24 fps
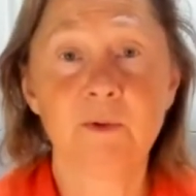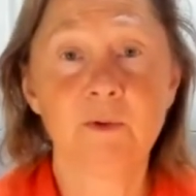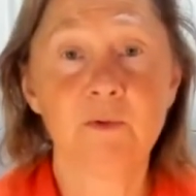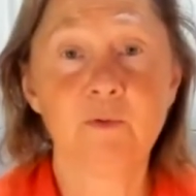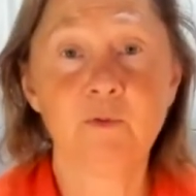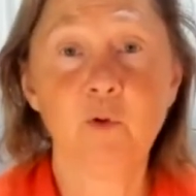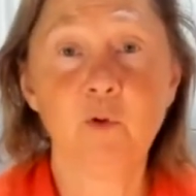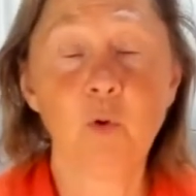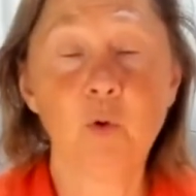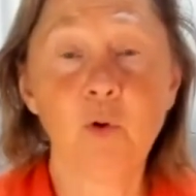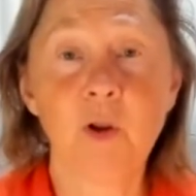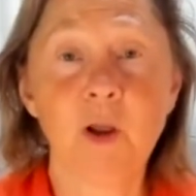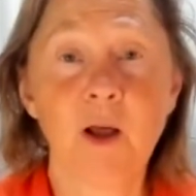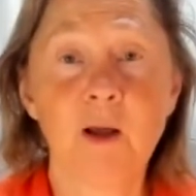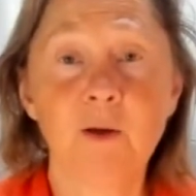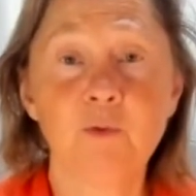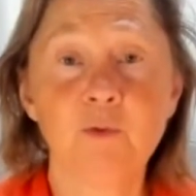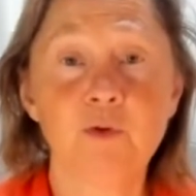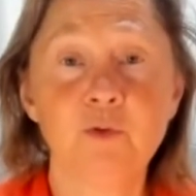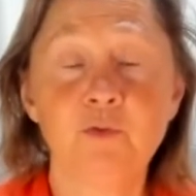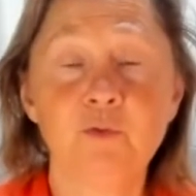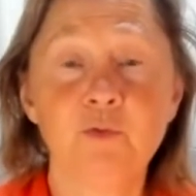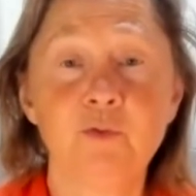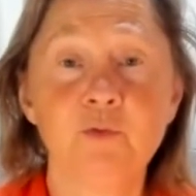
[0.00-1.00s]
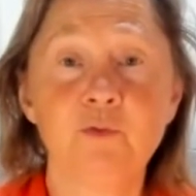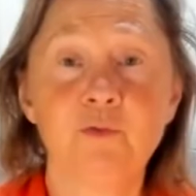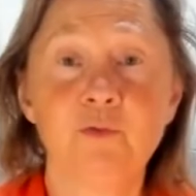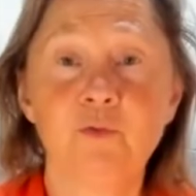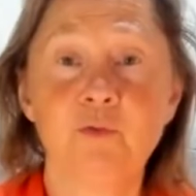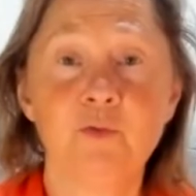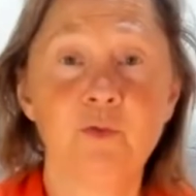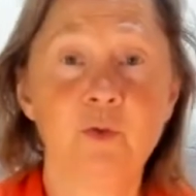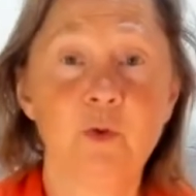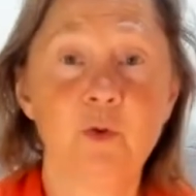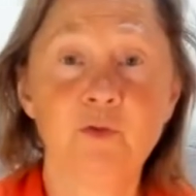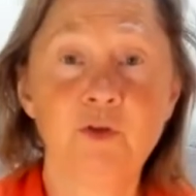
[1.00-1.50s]
fallout of,
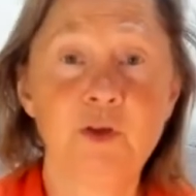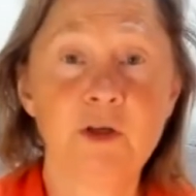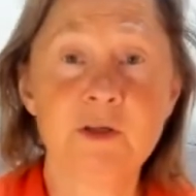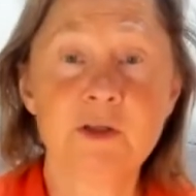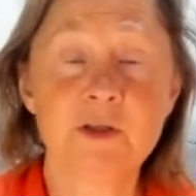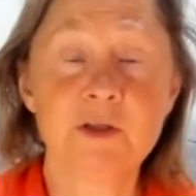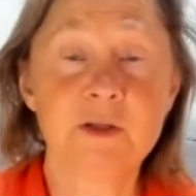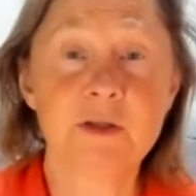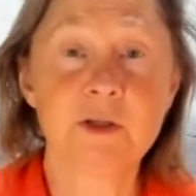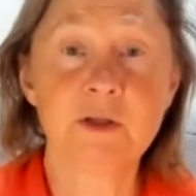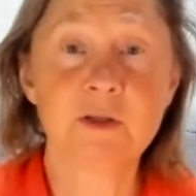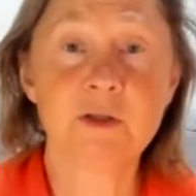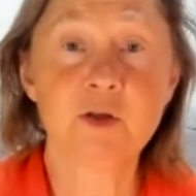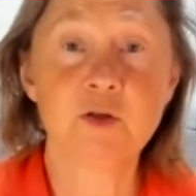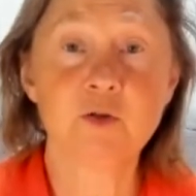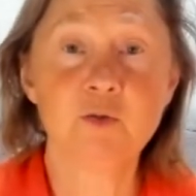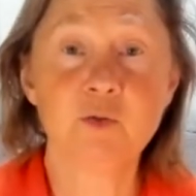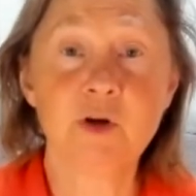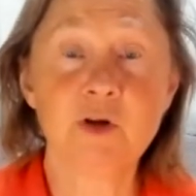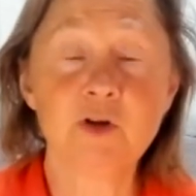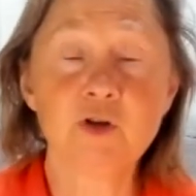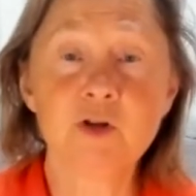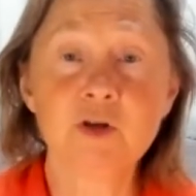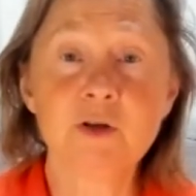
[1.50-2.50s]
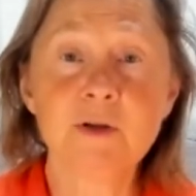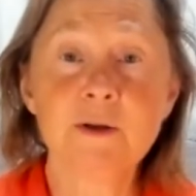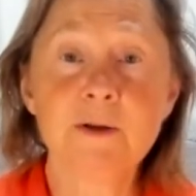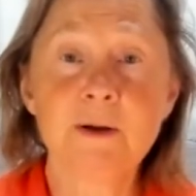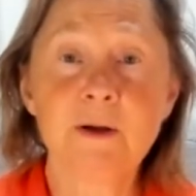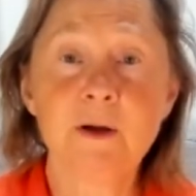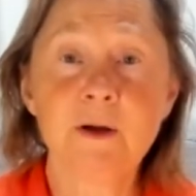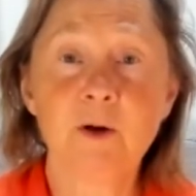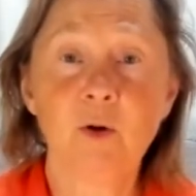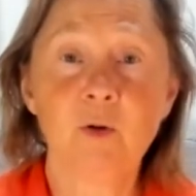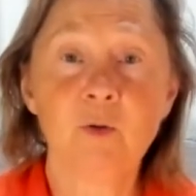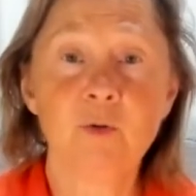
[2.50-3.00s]
of this uh, situation
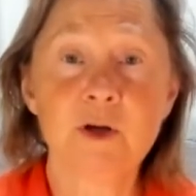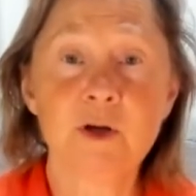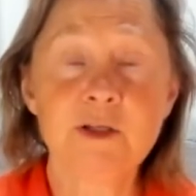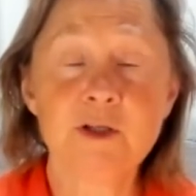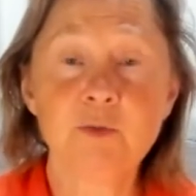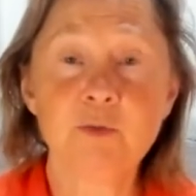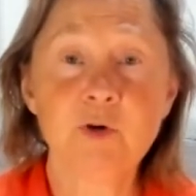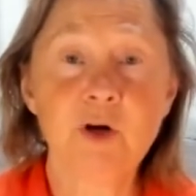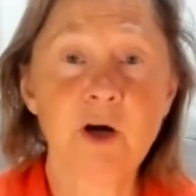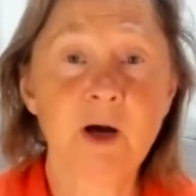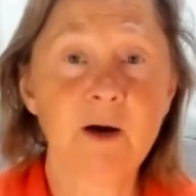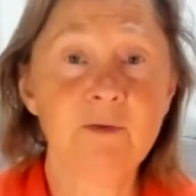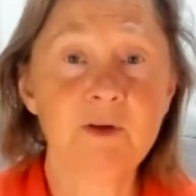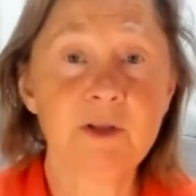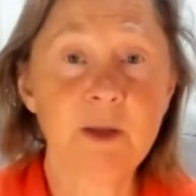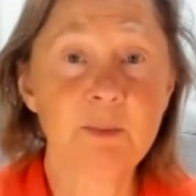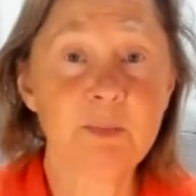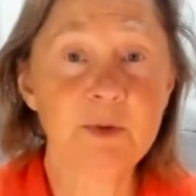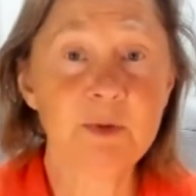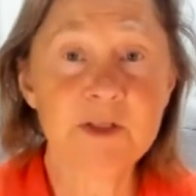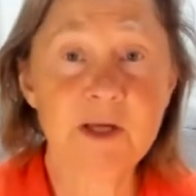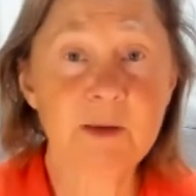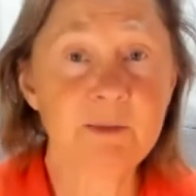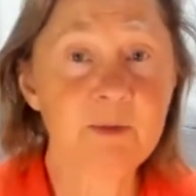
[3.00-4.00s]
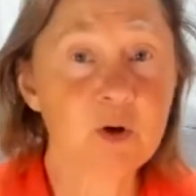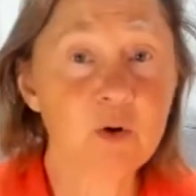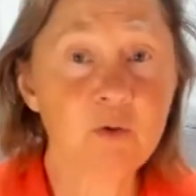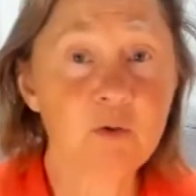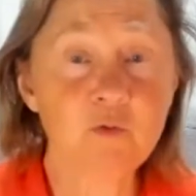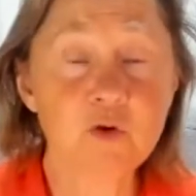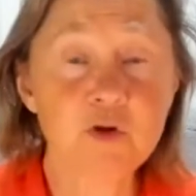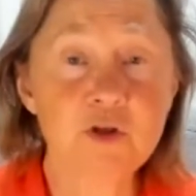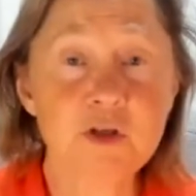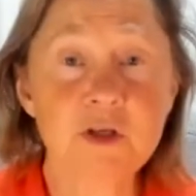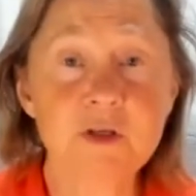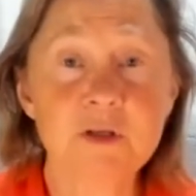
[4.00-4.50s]
already. We have an epidemic of
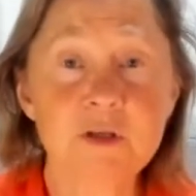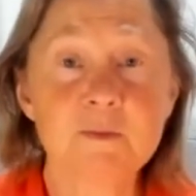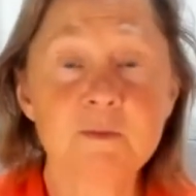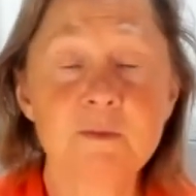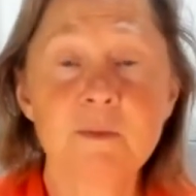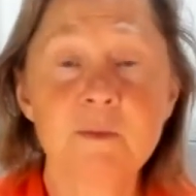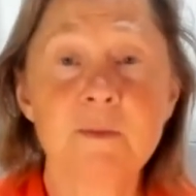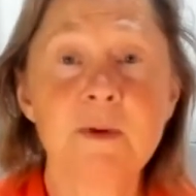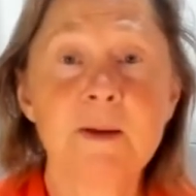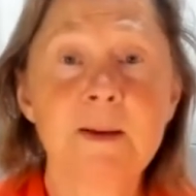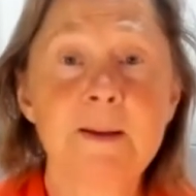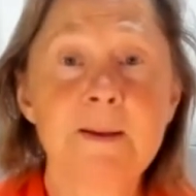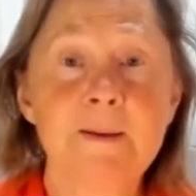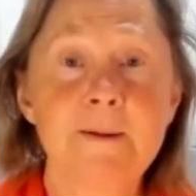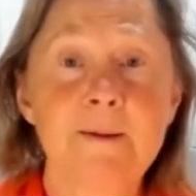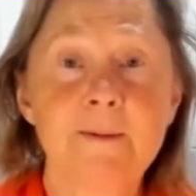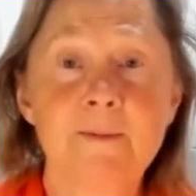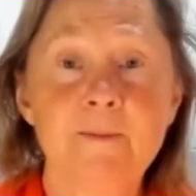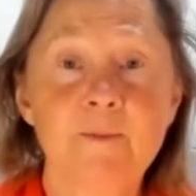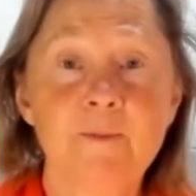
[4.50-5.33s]
autism. Yep.